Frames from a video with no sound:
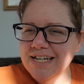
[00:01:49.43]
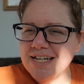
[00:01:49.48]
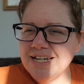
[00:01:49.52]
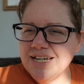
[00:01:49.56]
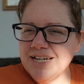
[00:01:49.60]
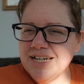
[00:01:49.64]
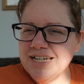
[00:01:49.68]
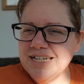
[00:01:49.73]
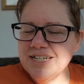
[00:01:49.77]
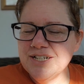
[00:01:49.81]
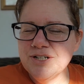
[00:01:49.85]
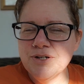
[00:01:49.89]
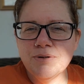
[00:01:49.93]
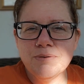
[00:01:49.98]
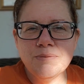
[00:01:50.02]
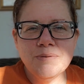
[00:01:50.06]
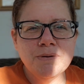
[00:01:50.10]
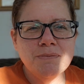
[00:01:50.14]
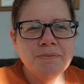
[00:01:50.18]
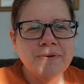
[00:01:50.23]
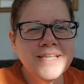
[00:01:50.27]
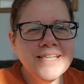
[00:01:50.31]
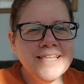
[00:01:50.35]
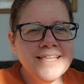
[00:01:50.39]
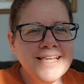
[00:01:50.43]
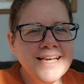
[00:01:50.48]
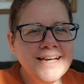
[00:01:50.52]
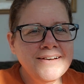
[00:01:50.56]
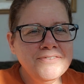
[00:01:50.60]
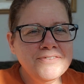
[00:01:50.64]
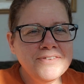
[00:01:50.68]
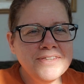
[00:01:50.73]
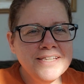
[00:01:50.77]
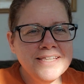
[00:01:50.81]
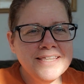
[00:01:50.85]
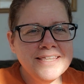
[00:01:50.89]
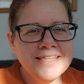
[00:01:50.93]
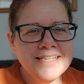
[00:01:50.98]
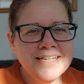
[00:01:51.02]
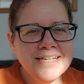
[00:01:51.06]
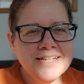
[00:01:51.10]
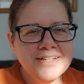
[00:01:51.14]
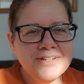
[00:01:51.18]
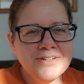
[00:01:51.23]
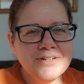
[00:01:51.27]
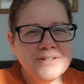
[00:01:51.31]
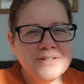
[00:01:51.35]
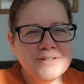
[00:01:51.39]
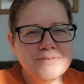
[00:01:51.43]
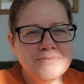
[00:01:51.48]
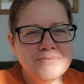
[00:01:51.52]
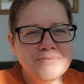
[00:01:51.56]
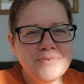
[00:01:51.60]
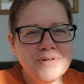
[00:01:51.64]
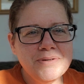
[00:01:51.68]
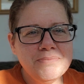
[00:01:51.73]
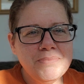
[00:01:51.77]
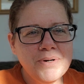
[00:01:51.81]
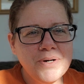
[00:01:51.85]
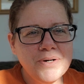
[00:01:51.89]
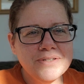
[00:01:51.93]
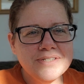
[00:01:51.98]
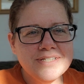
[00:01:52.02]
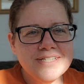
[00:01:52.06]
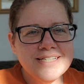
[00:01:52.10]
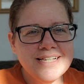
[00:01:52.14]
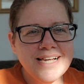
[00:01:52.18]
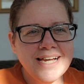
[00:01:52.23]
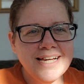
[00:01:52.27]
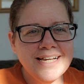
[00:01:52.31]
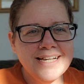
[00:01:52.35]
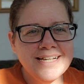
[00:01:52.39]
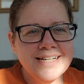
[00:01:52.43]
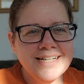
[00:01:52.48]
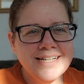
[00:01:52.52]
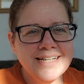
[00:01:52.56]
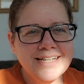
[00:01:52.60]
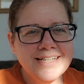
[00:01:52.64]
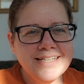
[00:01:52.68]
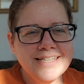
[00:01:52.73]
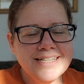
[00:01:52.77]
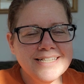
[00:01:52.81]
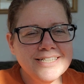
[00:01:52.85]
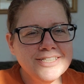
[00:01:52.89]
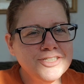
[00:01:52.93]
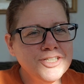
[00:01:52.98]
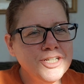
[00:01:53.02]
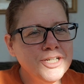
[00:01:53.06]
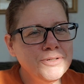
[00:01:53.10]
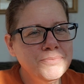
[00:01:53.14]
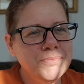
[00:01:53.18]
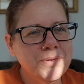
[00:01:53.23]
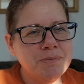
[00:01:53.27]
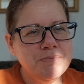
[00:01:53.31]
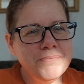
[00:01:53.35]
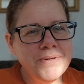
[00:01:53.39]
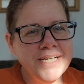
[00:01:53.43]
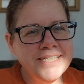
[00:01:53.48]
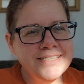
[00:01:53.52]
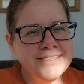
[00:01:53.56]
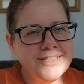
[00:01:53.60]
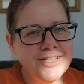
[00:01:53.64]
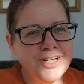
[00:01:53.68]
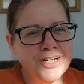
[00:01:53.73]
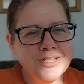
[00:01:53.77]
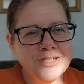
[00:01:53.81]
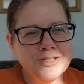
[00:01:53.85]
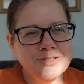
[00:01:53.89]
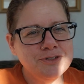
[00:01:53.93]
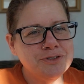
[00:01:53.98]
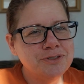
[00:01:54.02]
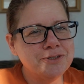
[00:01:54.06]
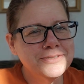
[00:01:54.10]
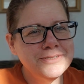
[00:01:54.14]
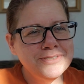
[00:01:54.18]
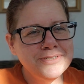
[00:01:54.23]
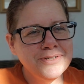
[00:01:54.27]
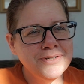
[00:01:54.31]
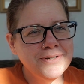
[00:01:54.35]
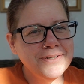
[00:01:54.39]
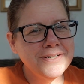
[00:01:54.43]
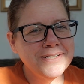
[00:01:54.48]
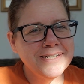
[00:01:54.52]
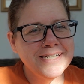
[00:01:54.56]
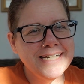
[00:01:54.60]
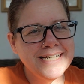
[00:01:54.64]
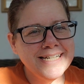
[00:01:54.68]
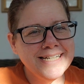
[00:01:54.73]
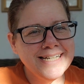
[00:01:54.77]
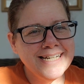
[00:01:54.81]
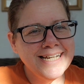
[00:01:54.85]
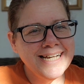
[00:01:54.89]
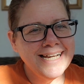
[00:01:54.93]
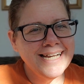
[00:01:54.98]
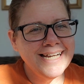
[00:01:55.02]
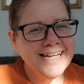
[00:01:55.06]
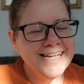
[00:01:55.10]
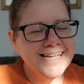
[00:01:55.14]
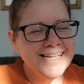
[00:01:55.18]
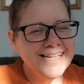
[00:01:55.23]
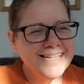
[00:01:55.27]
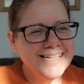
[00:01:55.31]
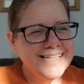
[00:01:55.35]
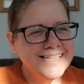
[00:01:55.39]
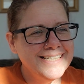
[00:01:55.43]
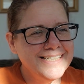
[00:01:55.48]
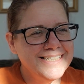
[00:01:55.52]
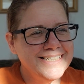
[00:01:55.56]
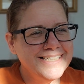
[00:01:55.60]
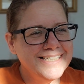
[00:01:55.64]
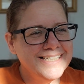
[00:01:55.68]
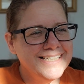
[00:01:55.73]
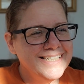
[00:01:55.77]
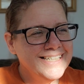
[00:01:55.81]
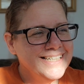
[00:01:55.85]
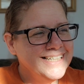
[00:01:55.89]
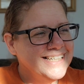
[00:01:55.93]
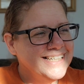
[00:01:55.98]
when we left the theater, we both said this could have been based on a true story. And